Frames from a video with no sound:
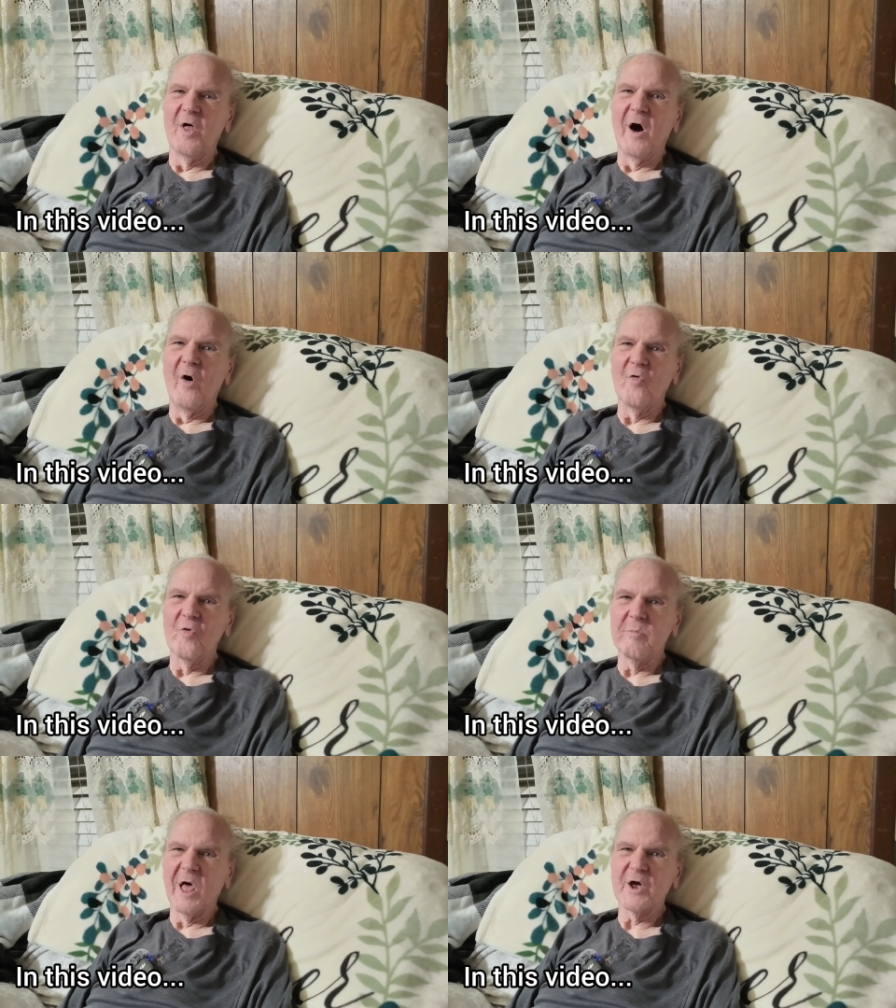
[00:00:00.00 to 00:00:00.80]
to all
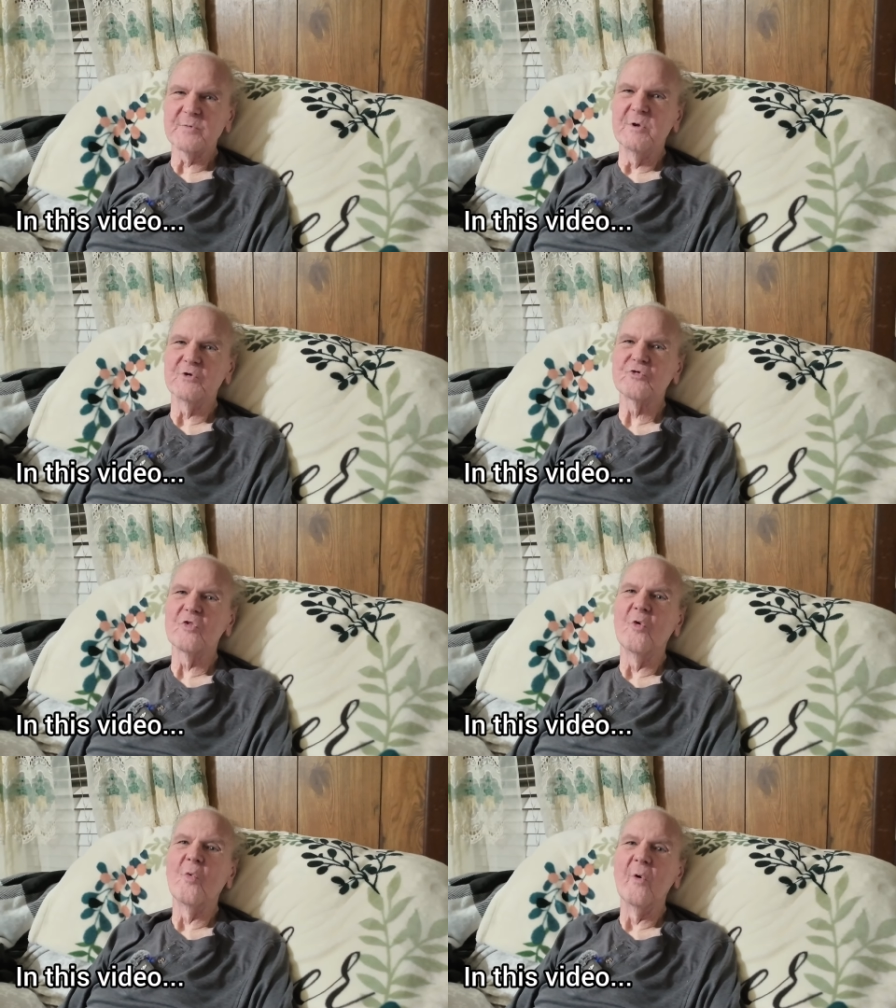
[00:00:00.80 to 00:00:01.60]
the blacksmiths
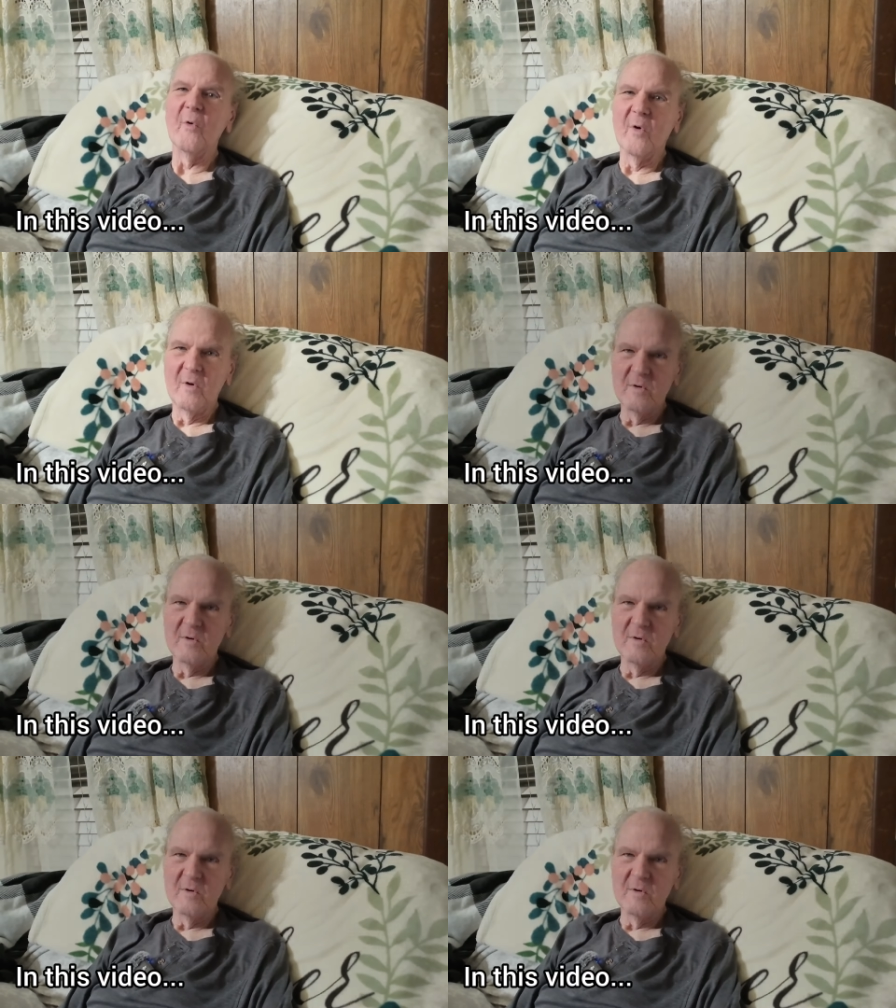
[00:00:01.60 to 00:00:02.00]
of the world.